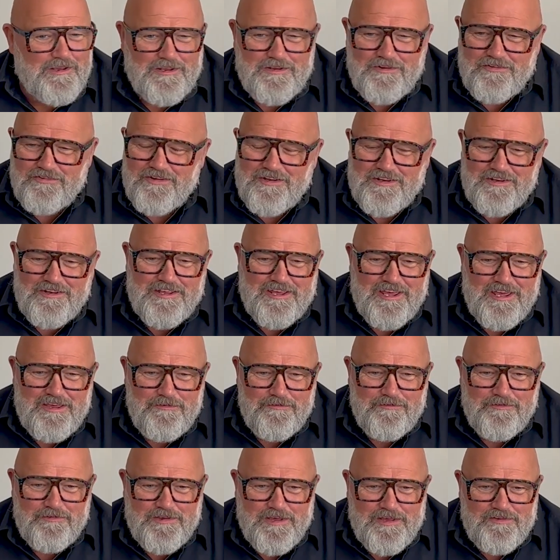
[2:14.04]
you said,
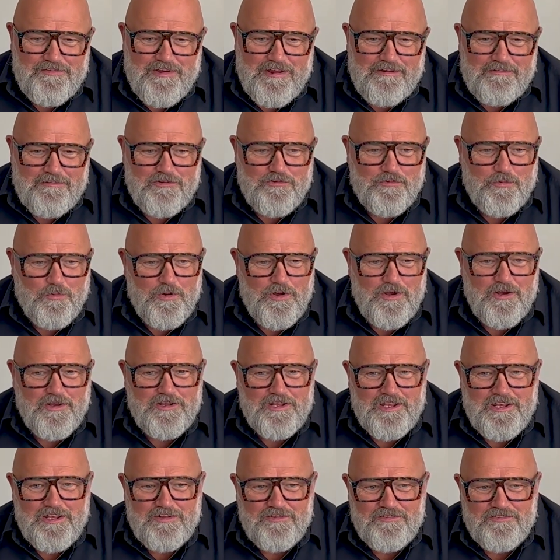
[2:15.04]
Keith Haring's
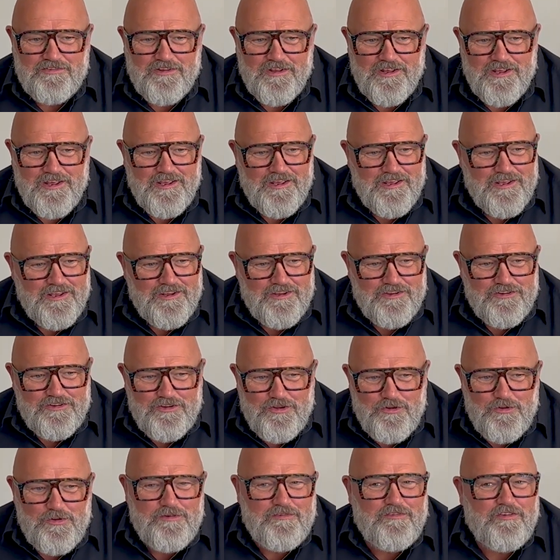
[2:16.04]
work is
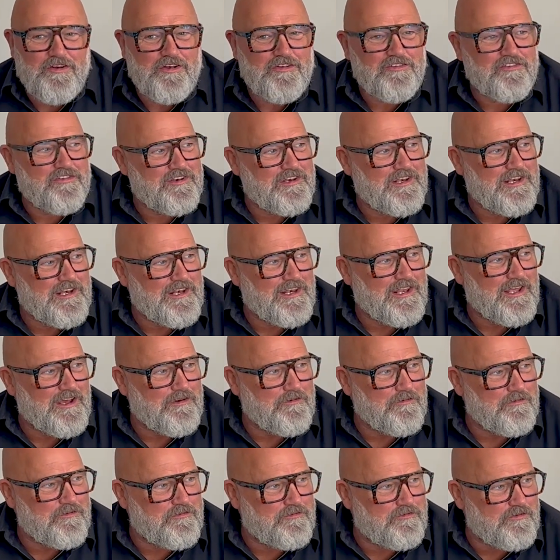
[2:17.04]
universally
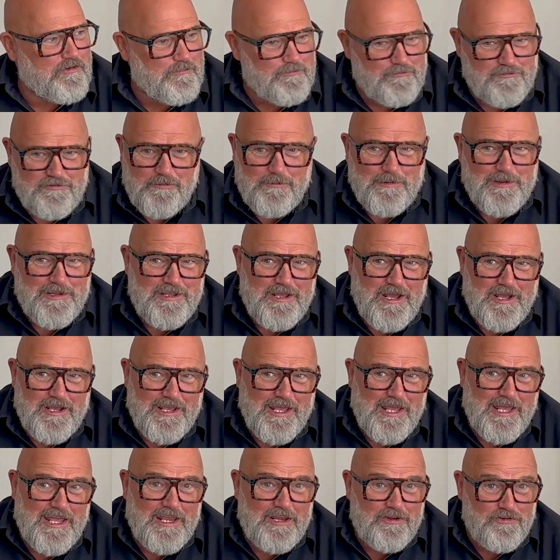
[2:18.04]
loved from a young
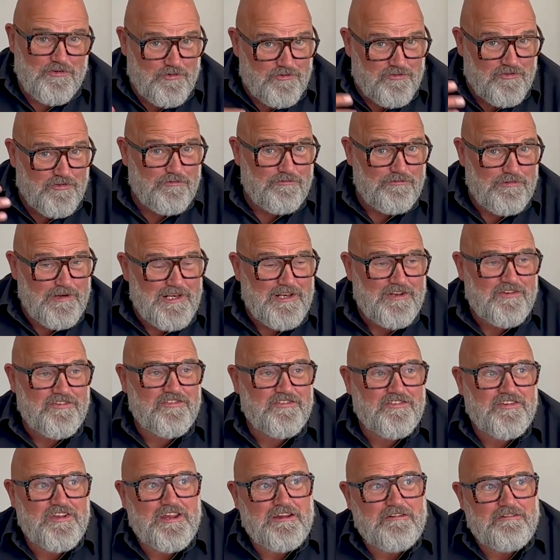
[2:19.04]
age, or to really
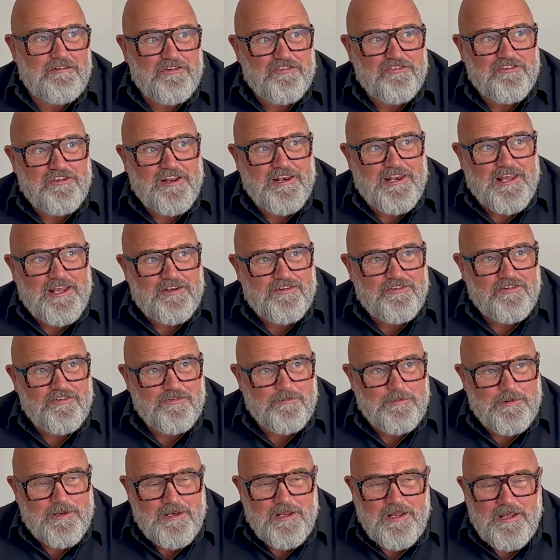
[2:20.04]
serious collectors. I
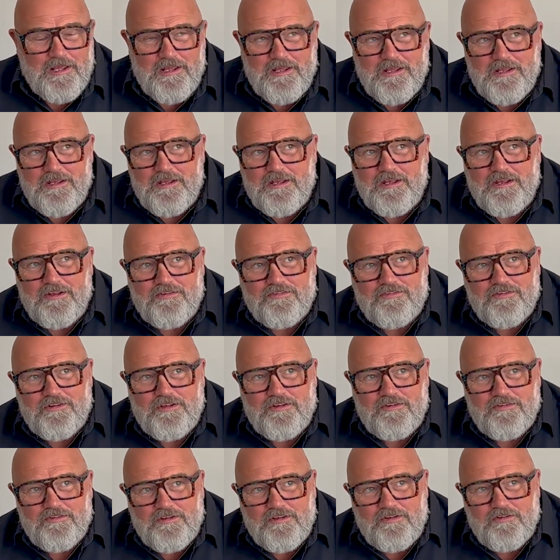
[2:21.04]
mean,
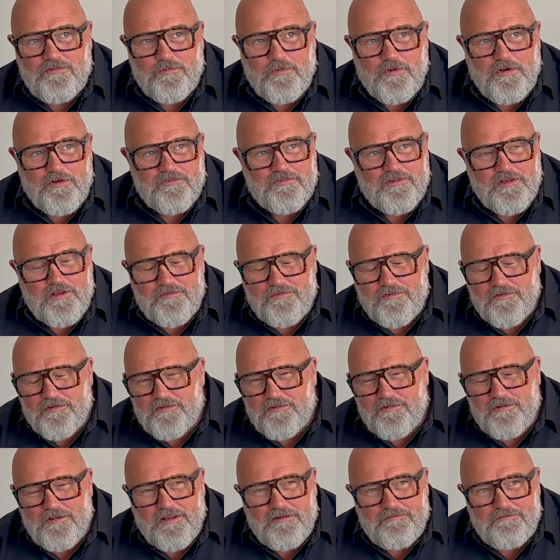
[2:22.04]
his works go for
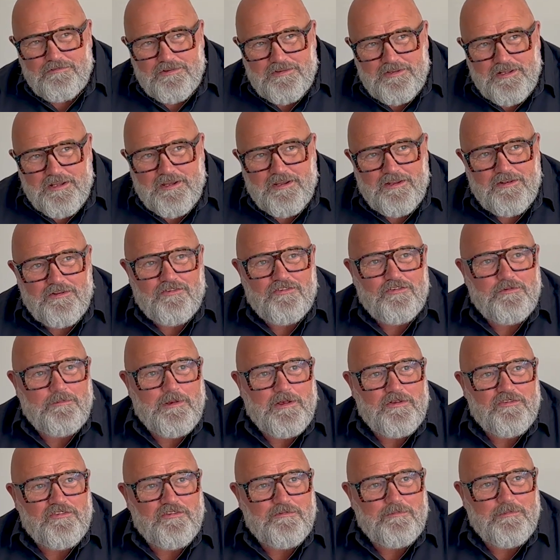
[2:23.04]
like ridiculous
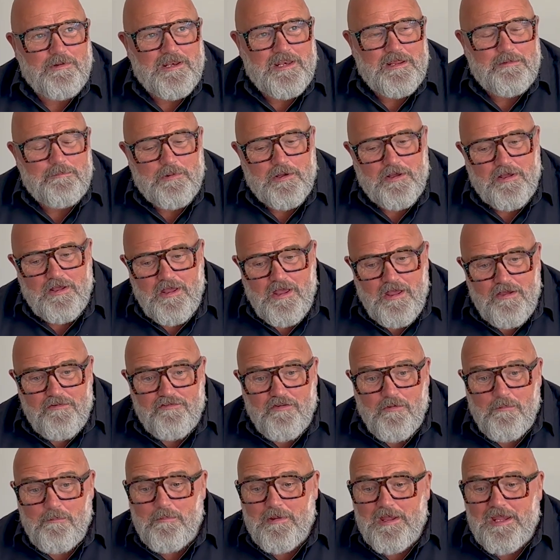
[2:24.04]
amounts of money. But
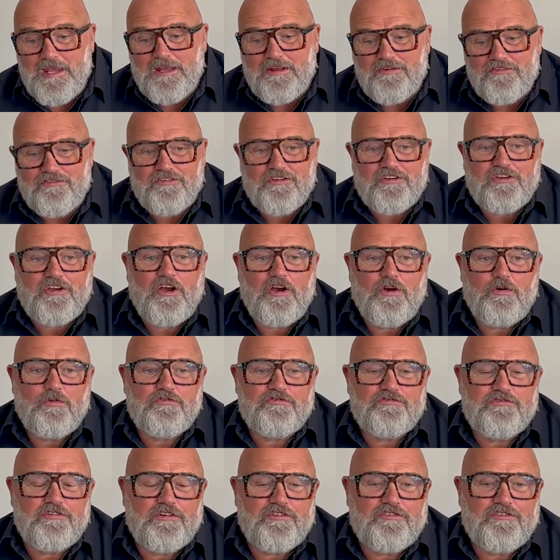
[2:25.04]
for me, it's the
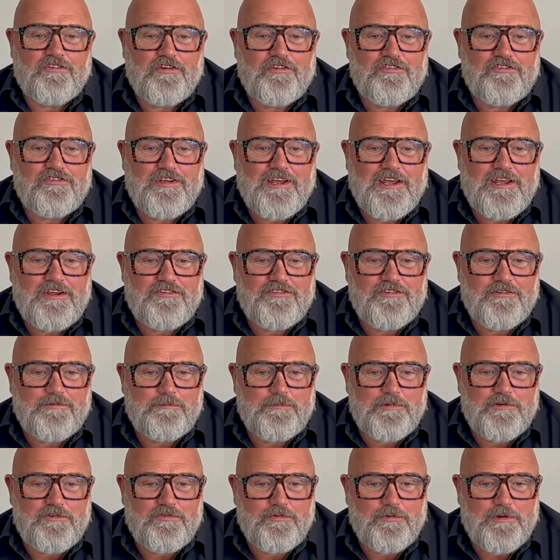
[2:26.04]
cultural association
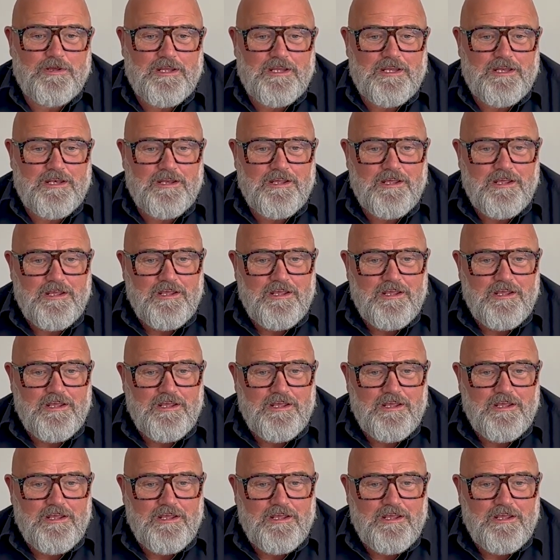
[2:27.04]
between